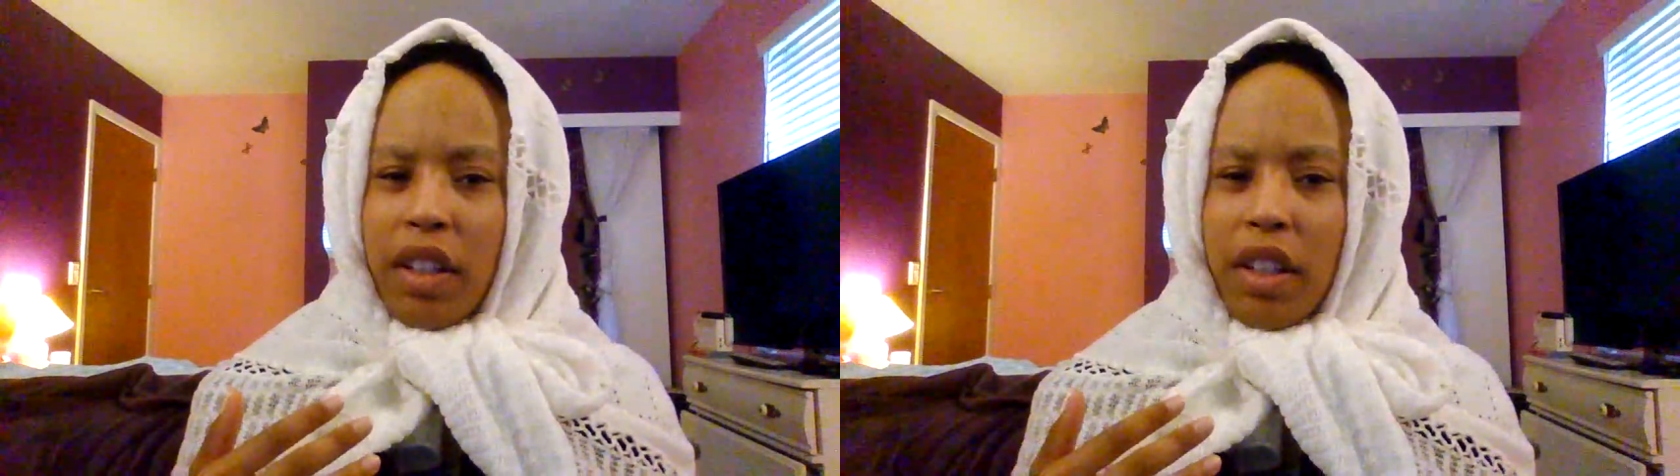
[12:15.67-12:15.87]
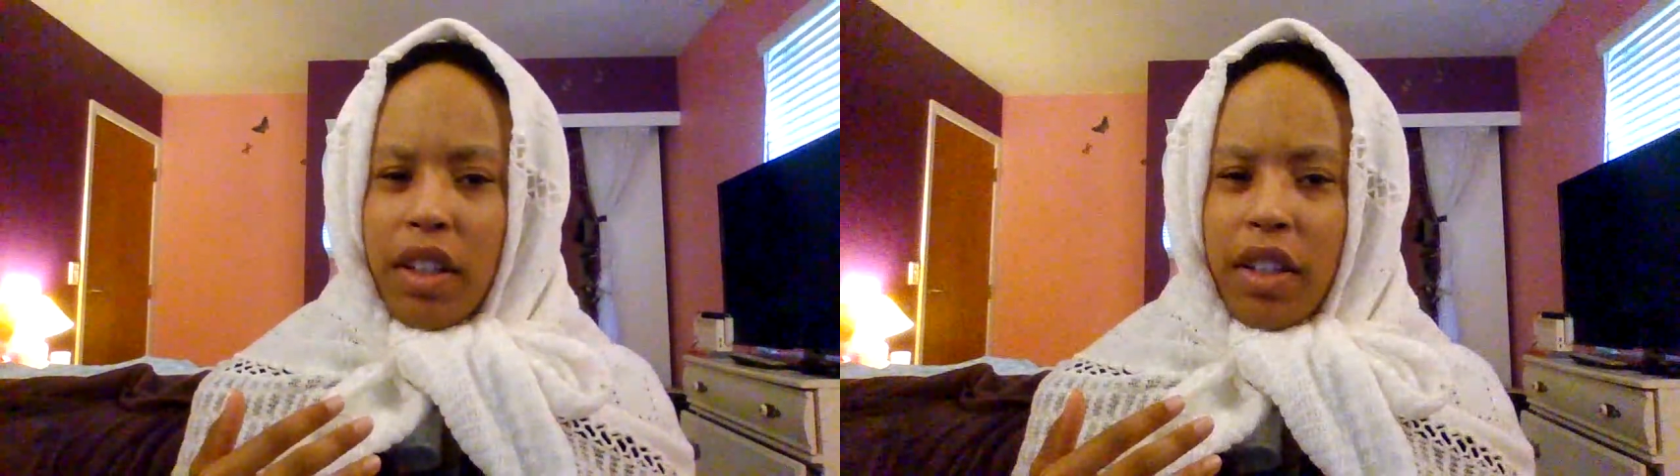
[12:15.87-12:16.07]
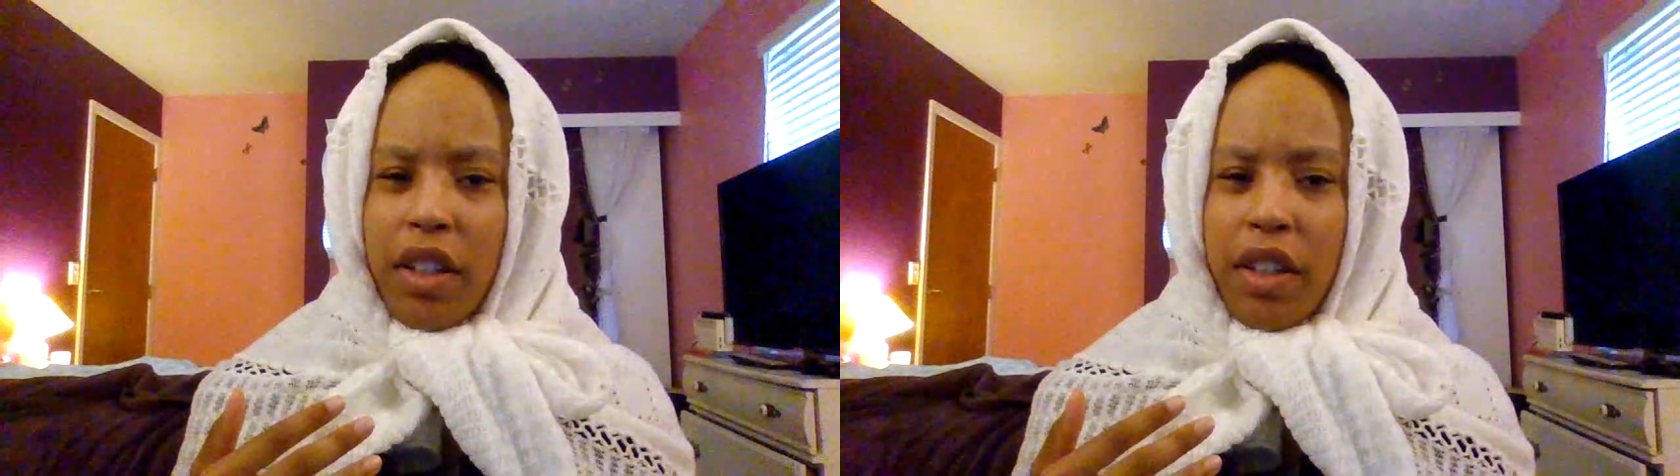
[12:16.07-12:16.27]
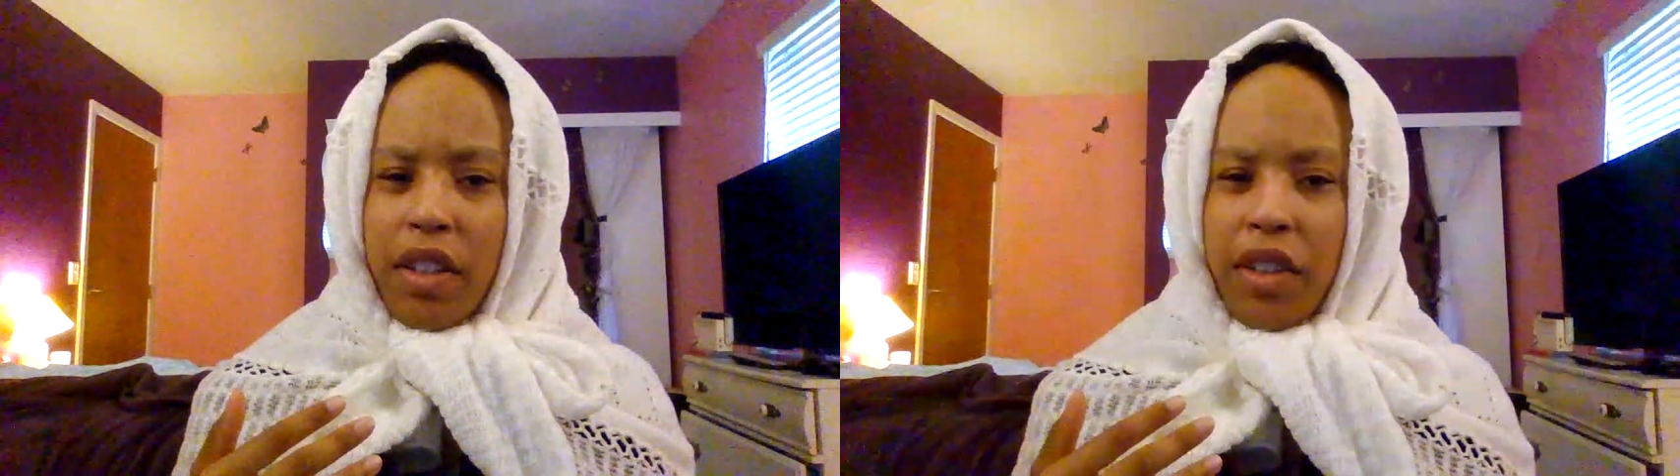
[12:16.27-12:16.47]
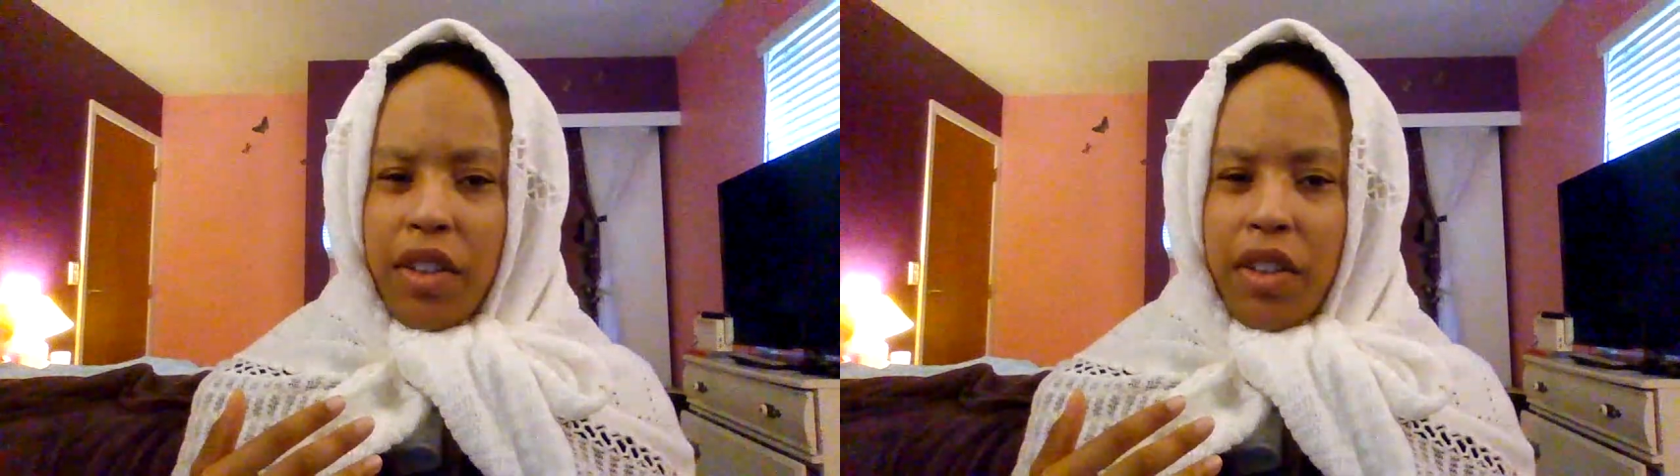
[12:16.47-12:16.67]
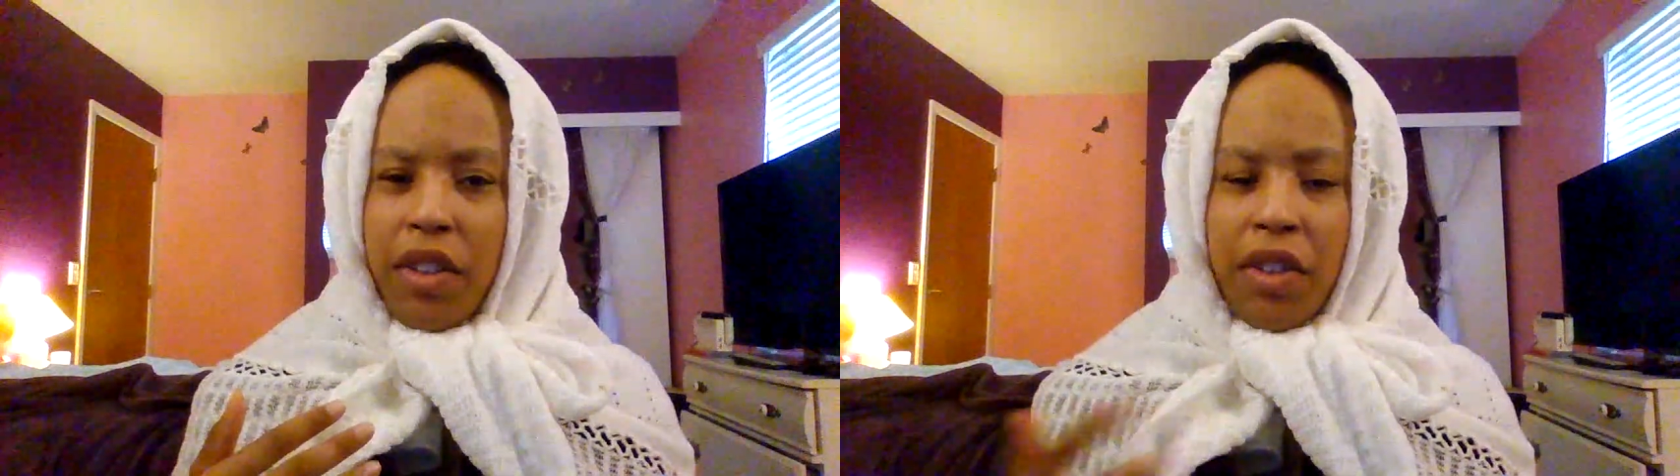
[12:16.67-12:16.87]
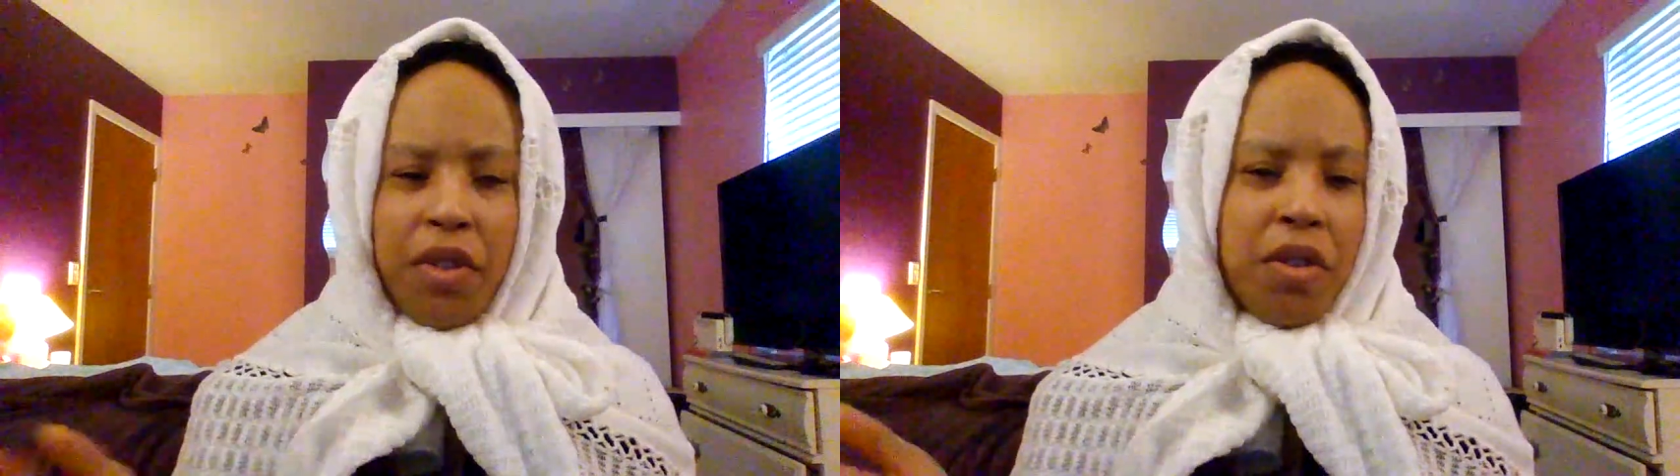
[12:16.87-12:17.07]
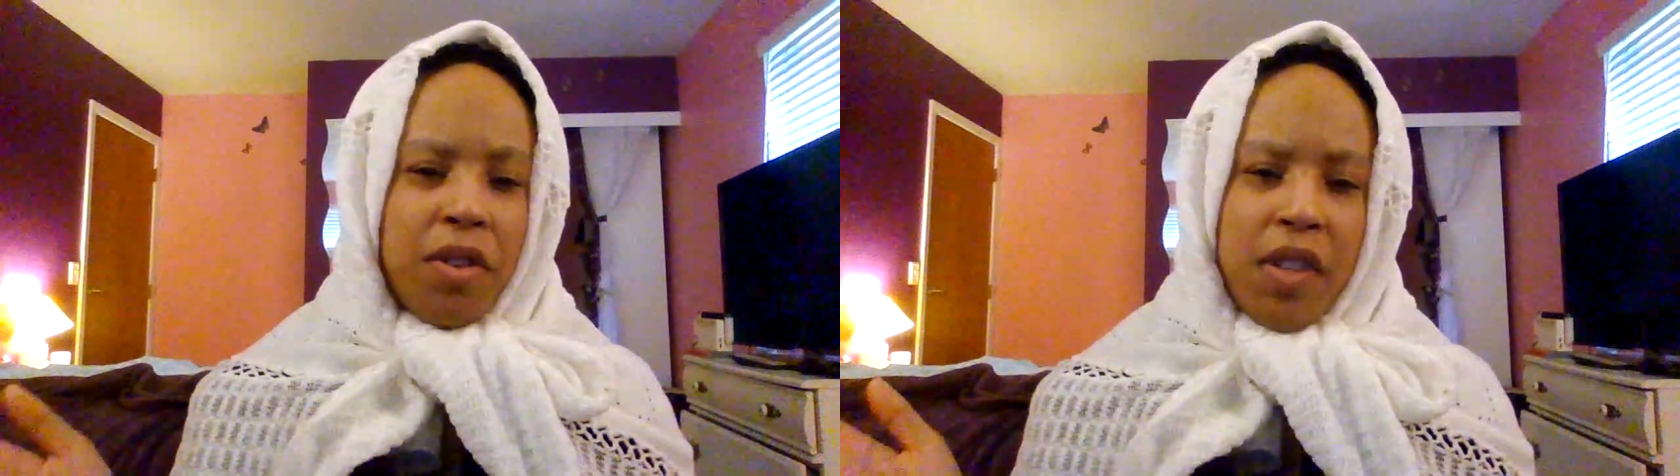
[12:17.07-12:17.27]
And then
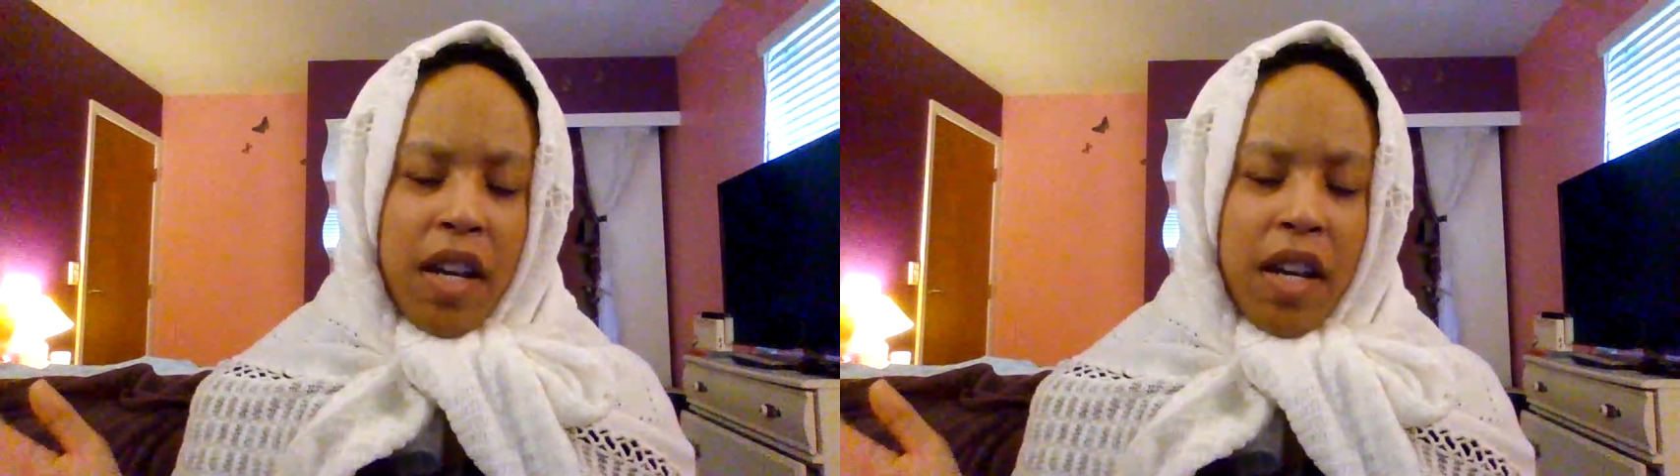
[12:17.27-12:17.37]
Yuru is